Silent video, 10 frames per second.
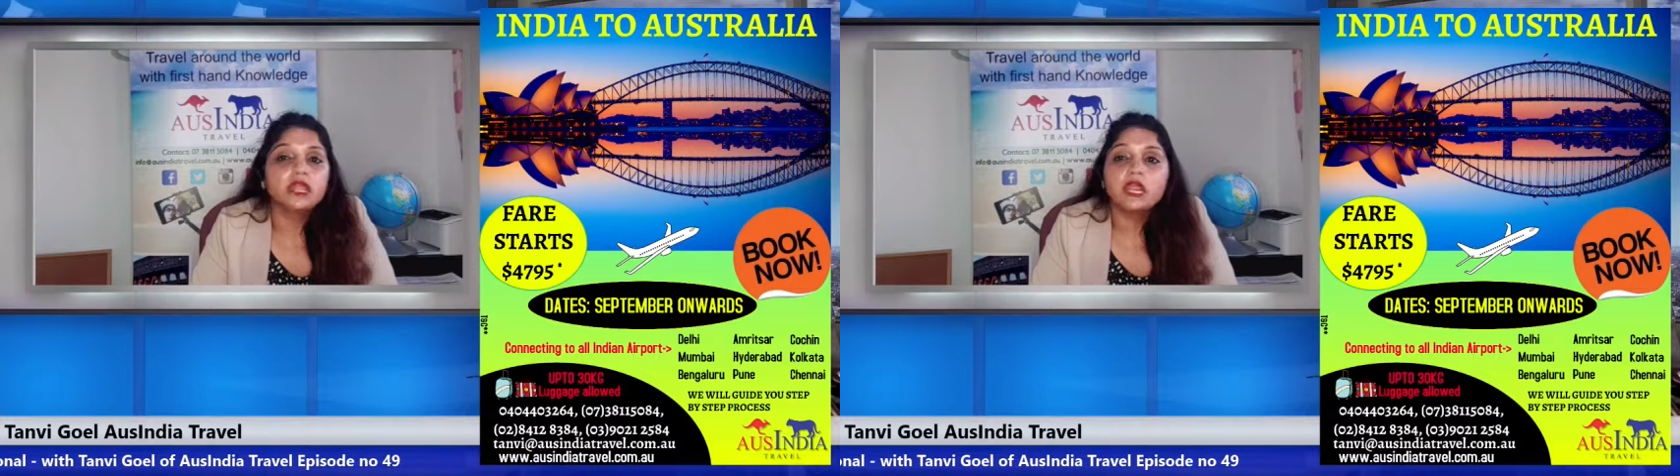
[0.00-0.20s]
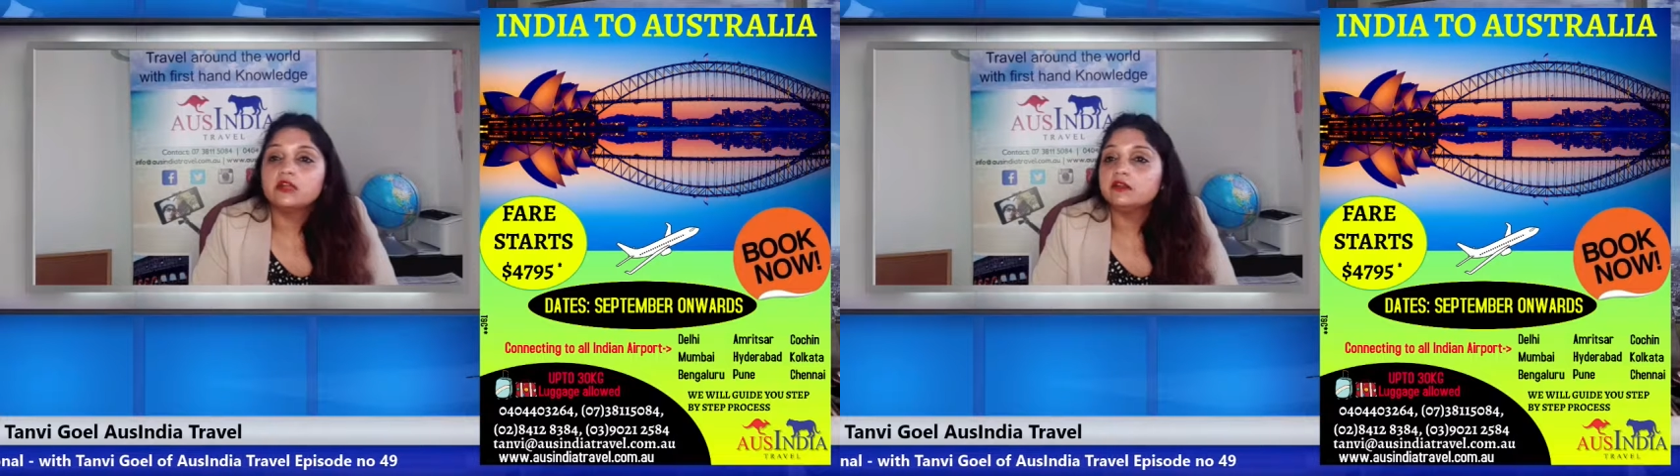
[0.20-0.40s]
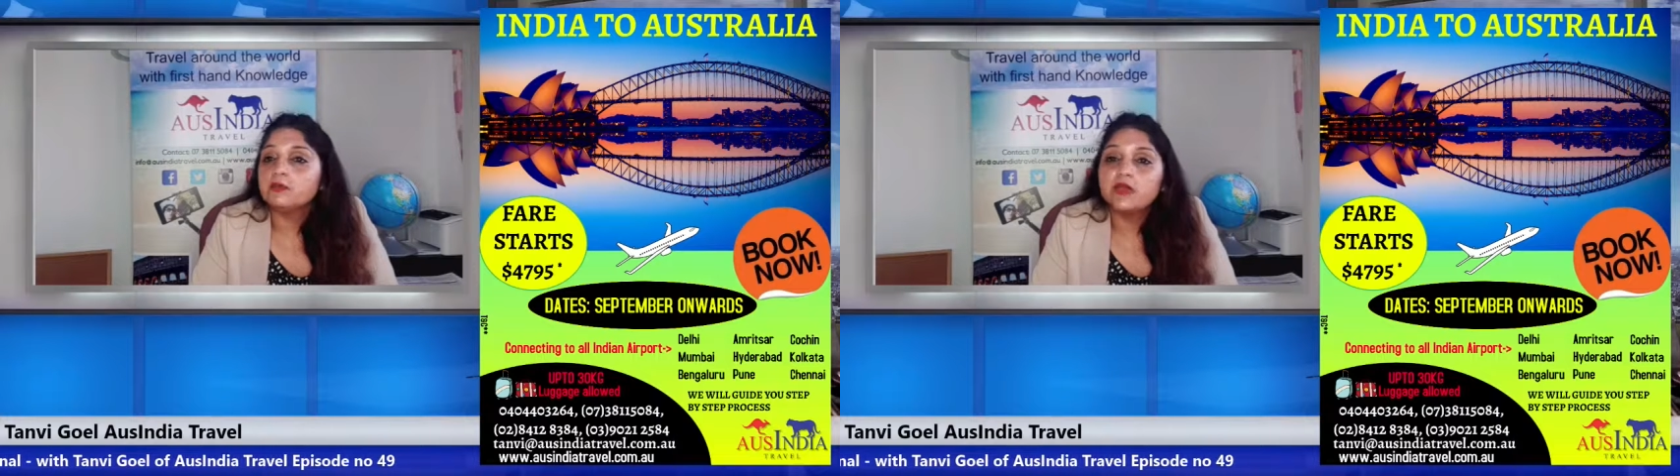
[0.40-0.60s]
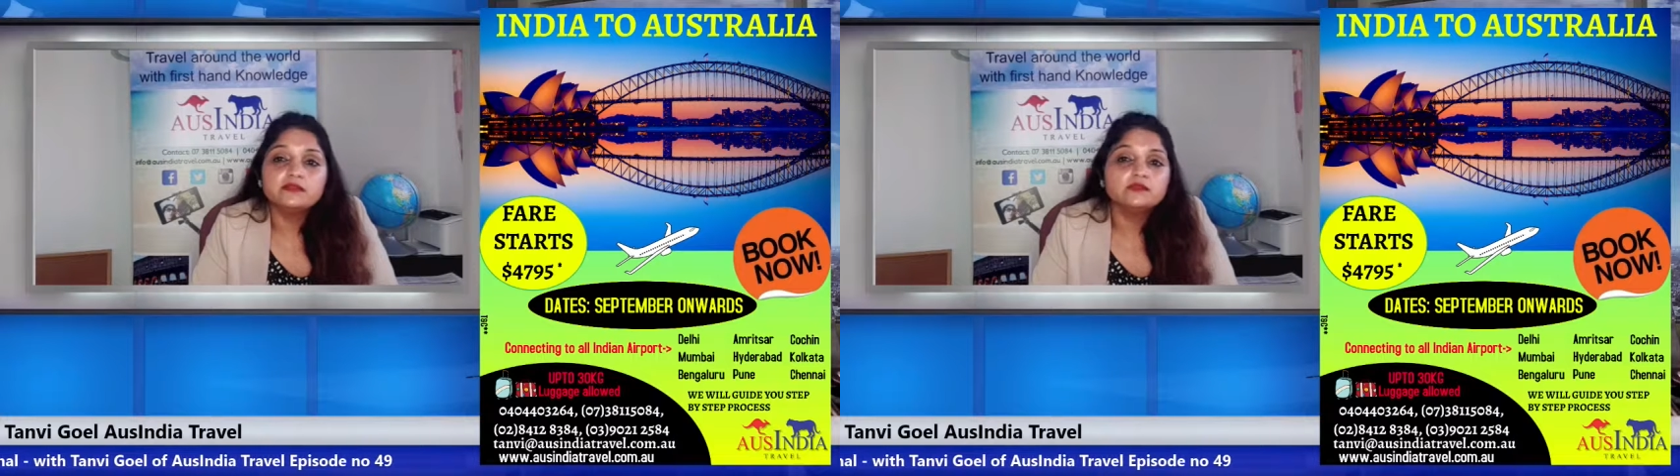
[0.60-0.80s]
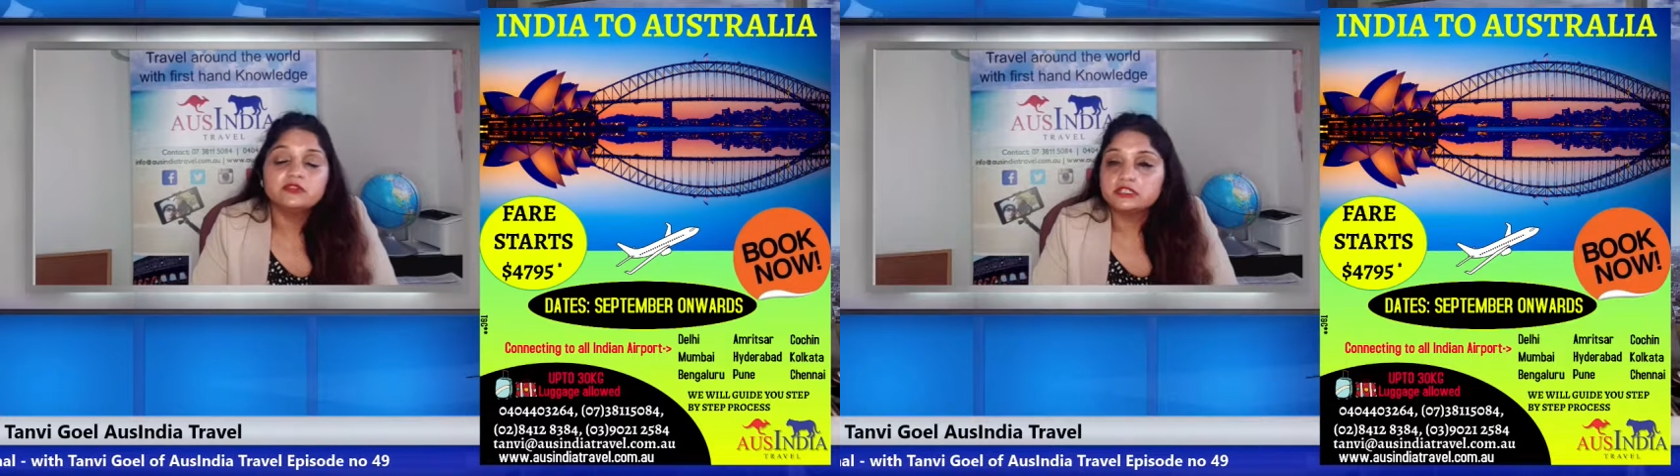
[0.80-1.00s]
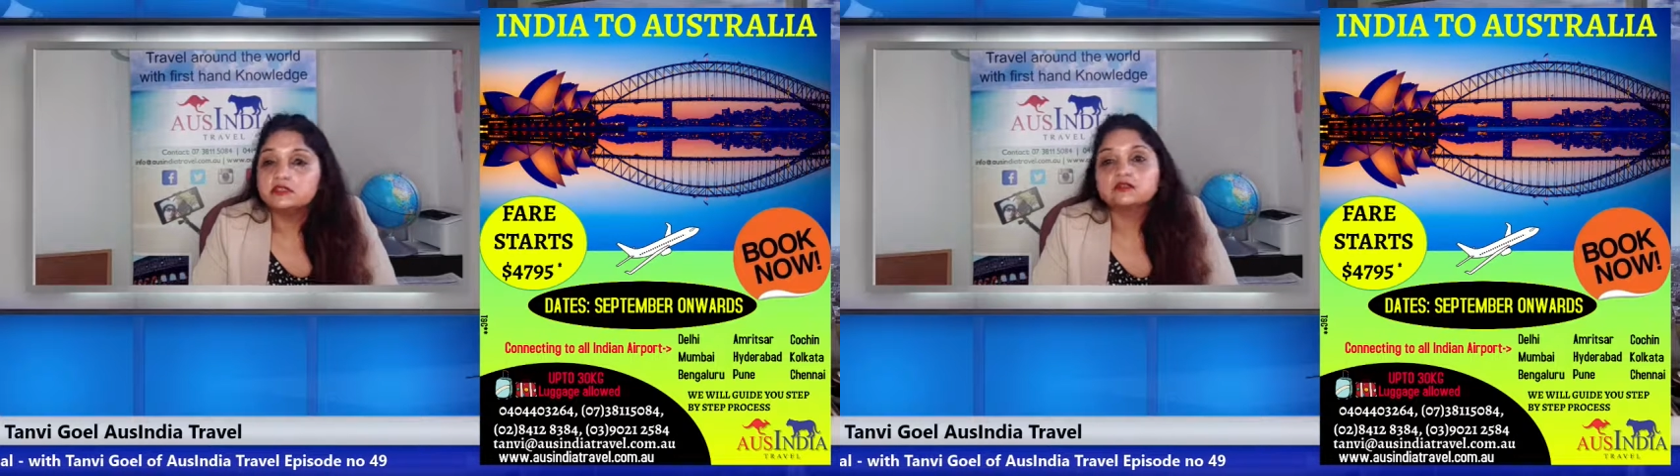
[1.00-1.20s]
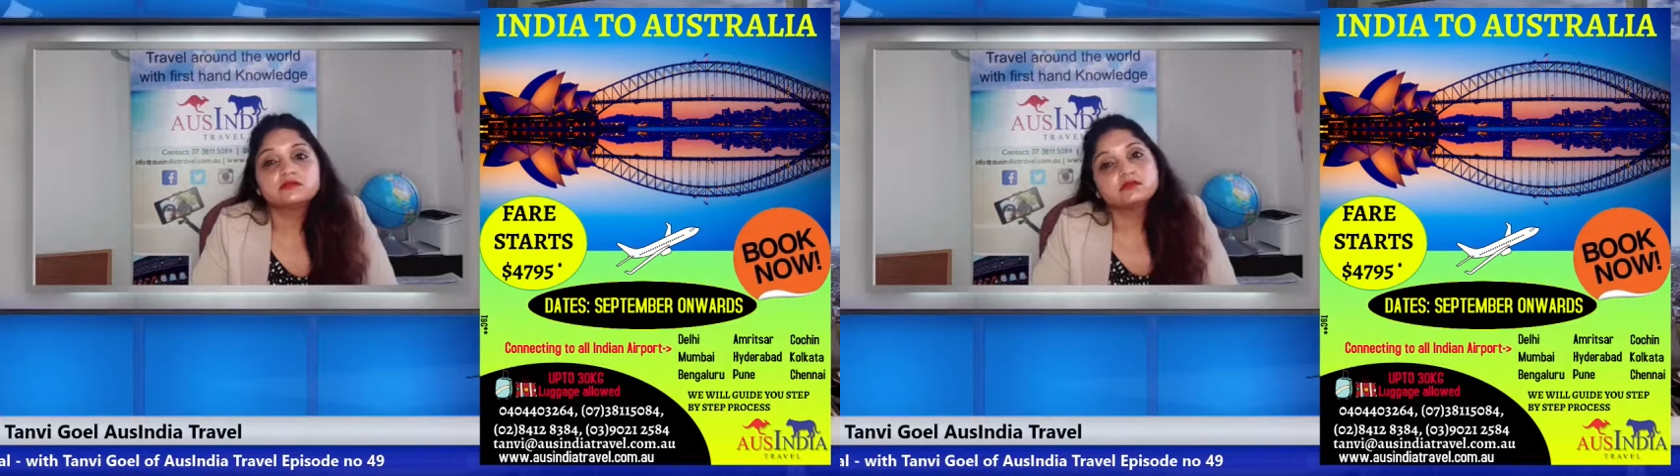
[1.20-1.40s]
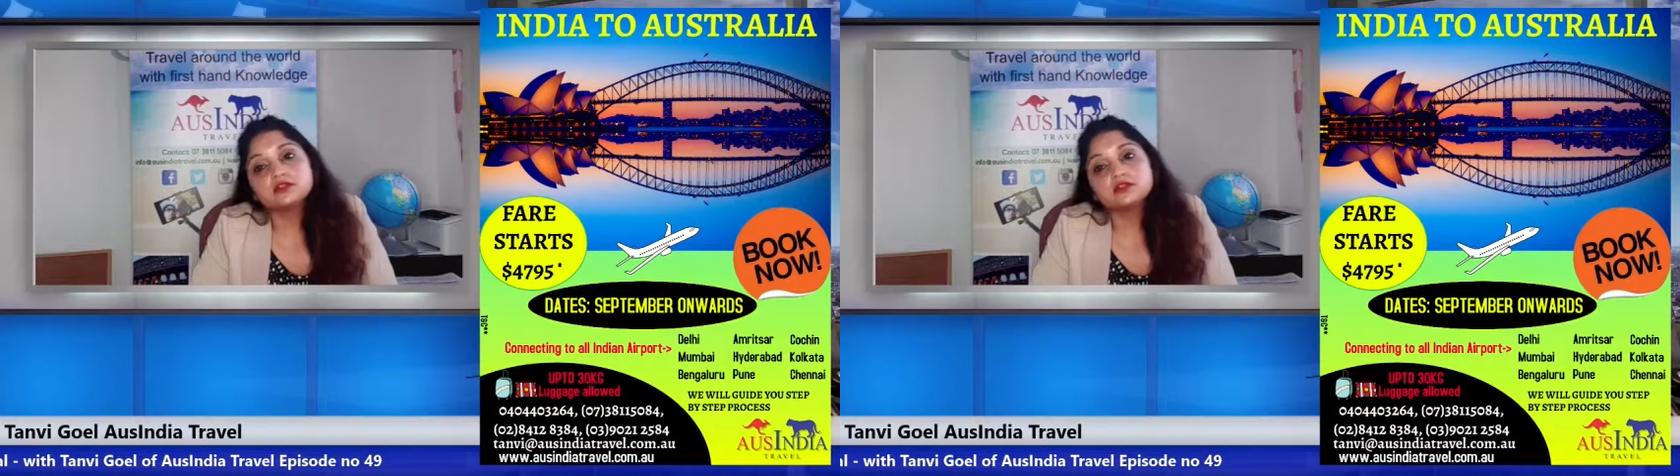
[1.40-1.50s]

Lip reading: Air Nippon, which is